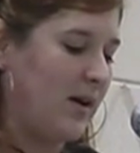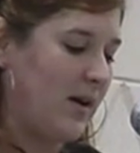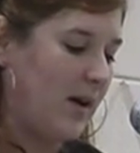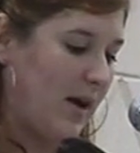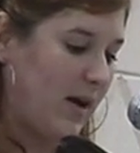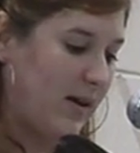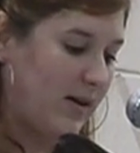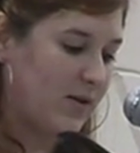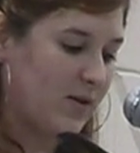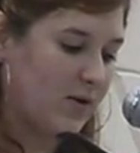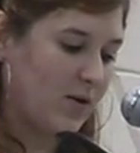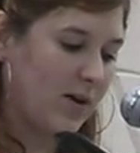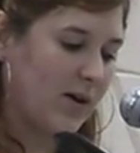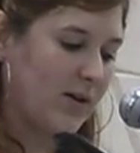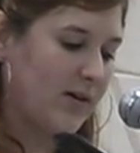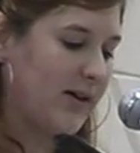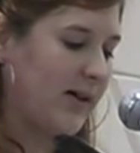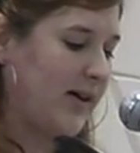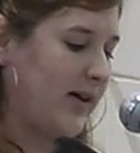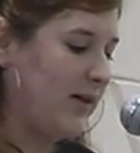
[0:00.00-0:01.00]

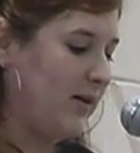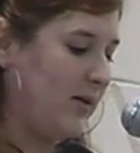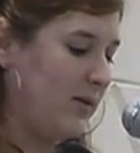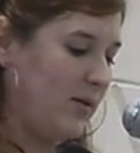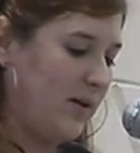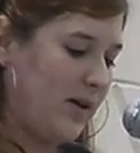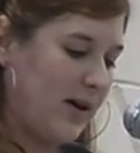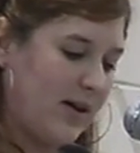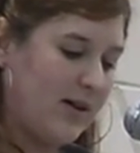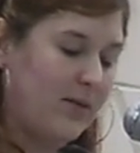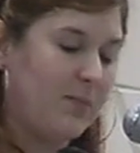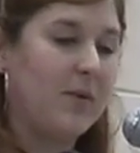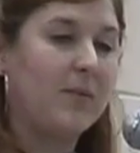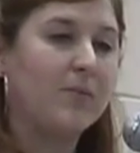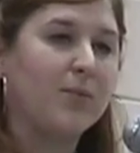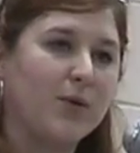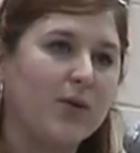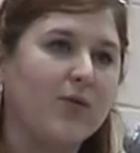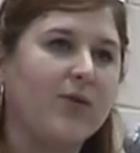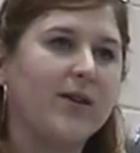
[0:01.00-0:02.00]
Historically, it's been
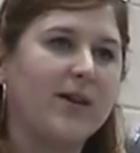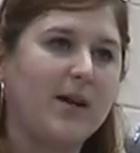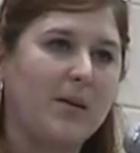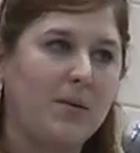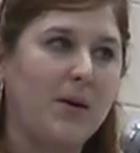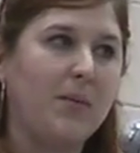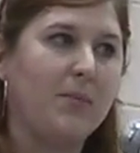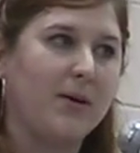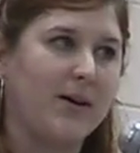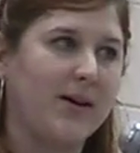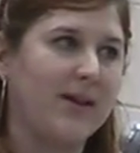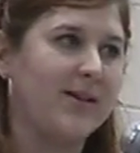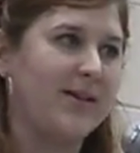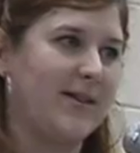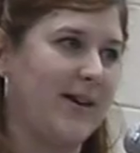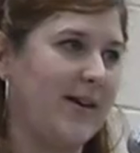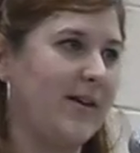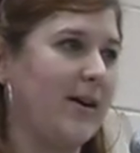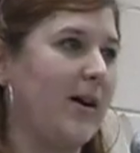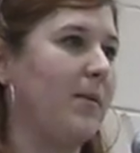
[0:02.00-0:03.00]
proven that people can
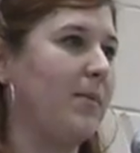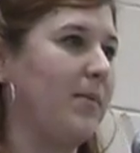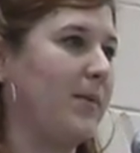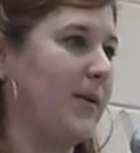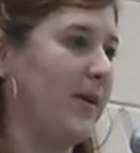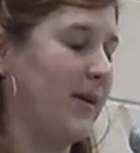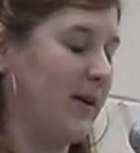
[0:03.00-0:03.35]
stand up,